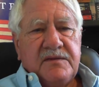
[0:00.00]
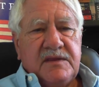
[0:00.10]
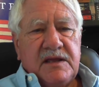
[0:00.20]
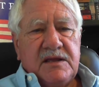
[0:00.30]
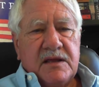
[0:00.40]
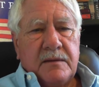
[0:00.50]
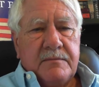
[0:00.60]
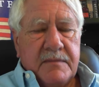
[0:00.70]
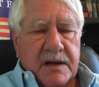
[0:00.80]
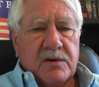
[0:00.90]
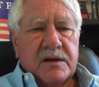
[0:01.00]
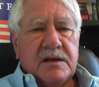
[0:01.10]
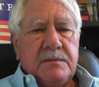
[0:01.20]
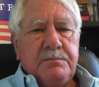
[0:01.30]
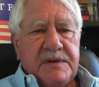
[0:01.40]
the
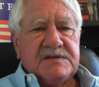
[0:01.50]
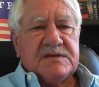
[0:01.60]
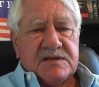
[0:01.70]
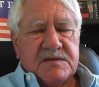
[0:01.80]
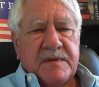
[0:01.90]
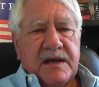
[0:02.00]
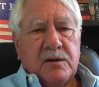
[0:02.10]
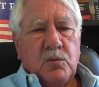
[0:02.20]
American businessman